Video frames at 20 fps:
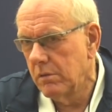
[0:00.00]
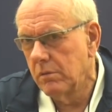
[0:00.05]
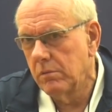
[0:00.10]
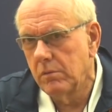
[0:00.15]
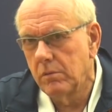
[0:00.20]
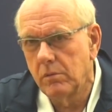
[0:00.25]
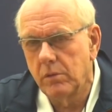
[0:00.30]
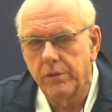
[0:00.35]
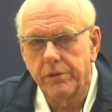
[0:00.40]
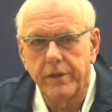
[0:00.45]

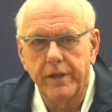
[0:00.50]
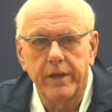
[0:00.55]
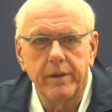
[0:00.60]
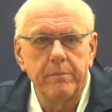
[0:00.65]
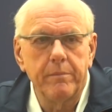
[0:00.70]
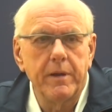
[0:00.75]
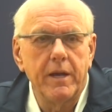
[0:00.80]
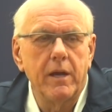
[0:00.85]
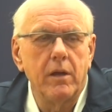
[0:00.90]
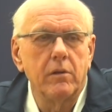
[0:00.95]
One thing
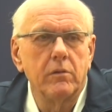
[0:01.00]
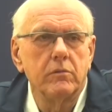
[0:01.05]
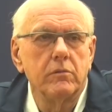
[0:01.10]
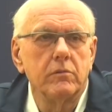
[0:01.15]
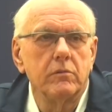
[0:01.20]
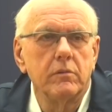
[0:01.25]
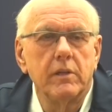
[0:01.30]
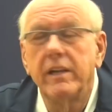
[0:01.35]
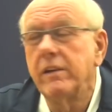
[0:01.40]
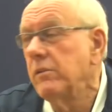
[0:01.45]
about,
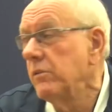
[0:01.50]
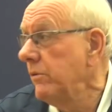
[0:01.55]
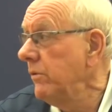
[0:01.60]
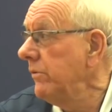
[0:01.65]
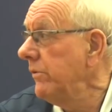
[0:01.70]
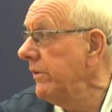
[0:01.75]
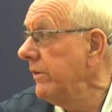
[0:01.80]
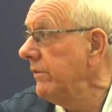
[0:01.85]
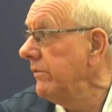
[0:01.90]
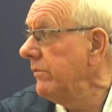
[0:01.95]
I don't
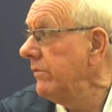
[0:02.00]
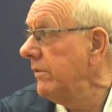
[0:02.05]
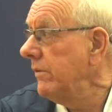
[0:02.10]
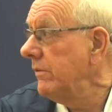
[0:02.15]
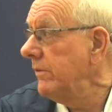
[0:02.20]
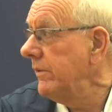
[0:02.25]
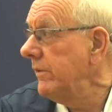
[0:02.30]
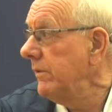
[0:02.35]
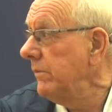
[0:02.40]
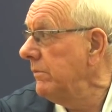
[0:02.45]
do these,
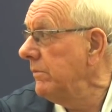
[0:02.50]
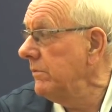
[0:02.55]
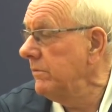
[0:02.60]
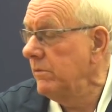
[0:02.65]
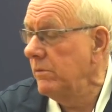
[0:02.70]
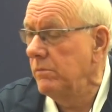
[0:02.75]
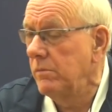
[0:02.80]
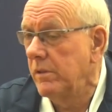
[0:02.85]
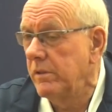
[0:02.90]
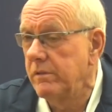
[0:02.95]
so, you know, we'll
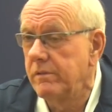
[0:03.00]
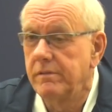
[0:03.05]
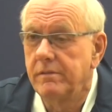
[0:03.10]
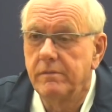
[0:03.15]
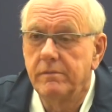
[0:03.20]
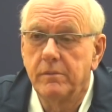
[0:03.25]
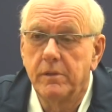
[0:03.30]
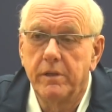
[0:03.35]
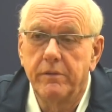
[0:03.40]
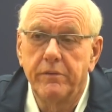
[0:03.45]
do
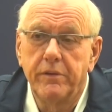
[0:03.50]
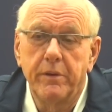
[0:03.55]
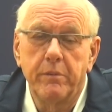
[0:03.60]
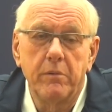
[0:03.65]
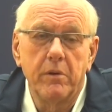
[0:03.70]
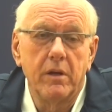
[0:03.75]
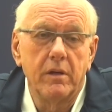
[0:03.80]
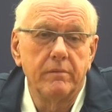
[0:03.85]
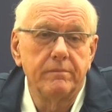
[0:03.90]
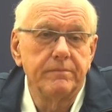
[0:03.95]
whatever they
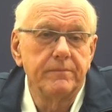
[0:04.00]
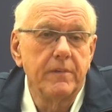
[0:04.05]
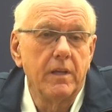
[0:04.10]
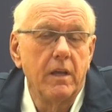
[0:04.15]
want.